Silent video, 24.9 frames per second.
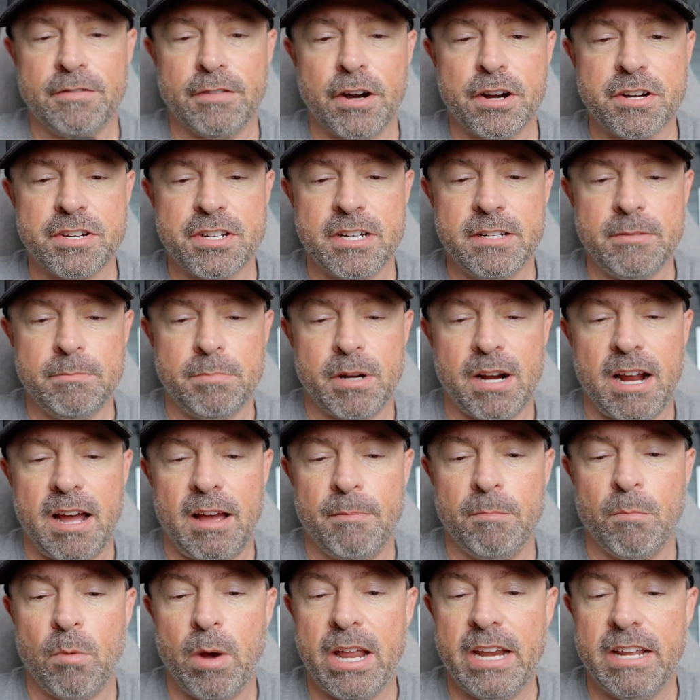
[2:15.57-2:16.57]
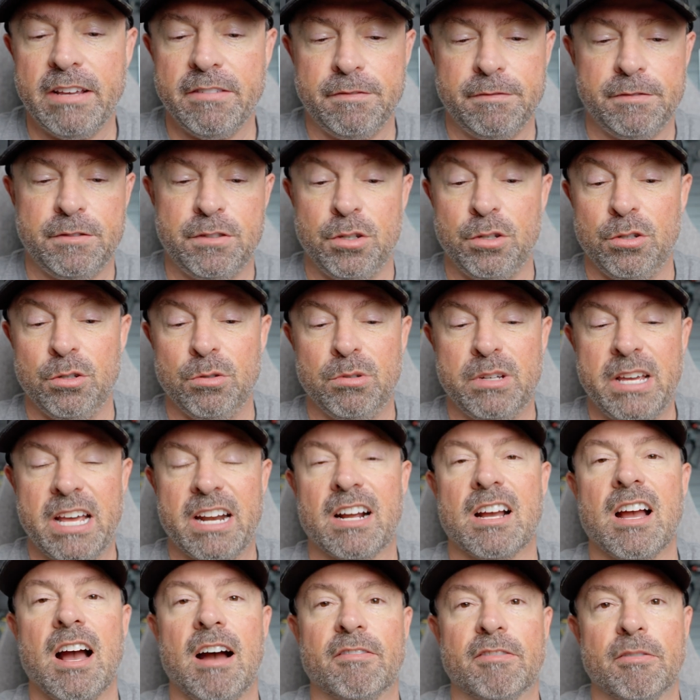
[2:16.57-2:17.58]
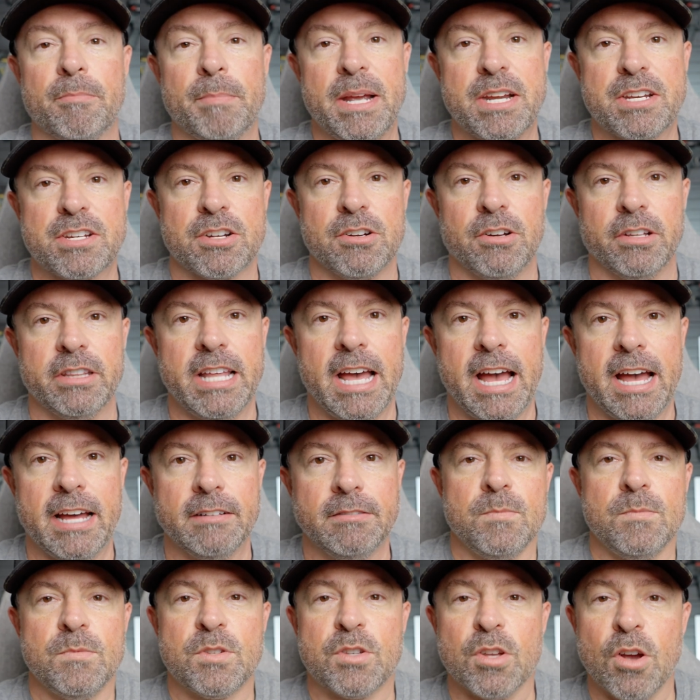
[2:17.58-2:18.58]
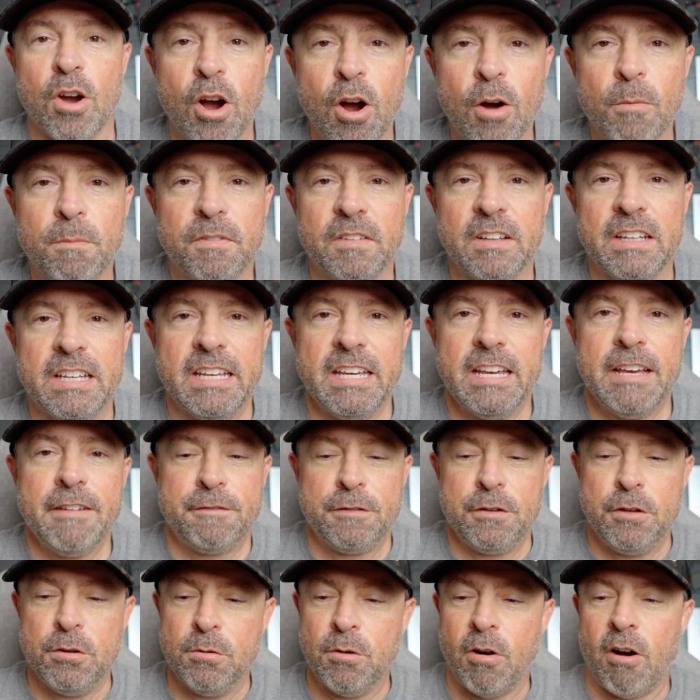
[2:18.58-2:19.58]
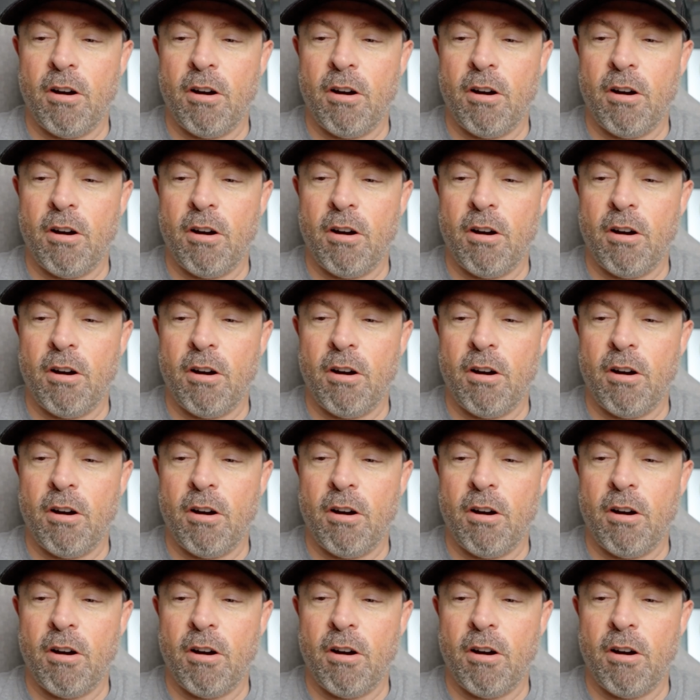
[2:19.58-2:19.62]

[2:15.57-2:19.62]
version, but I'm waiting to get a confirmation on that. So hopefully, if you